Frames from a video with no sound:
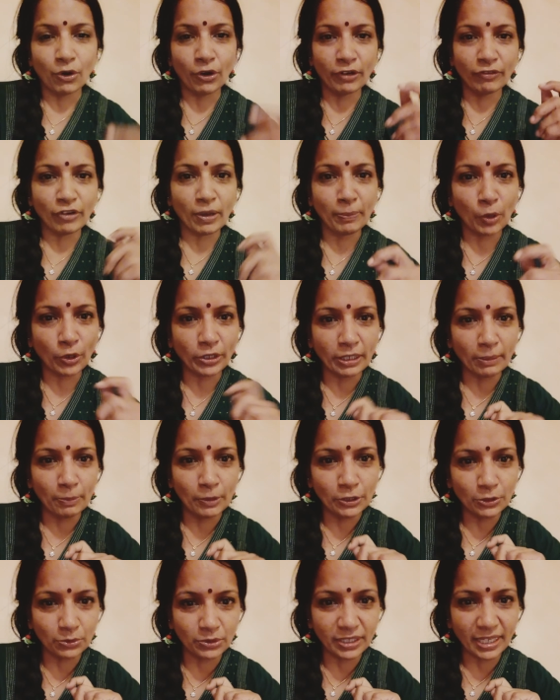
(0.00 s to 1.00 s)
or if I am not
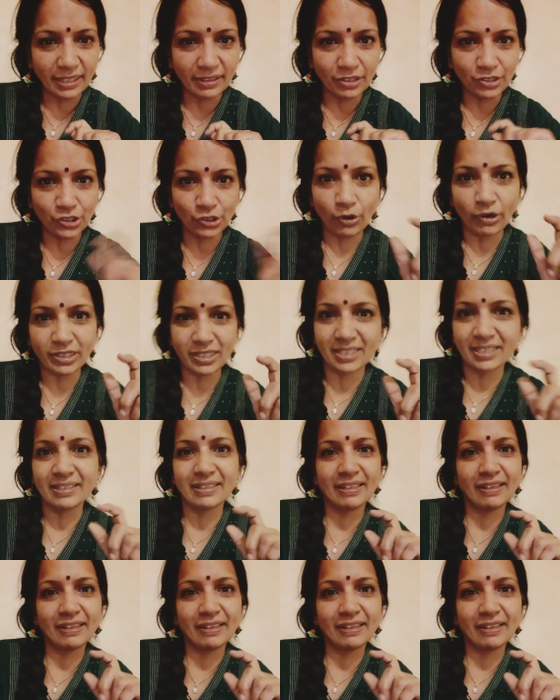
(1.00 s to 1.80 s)
able to take the shot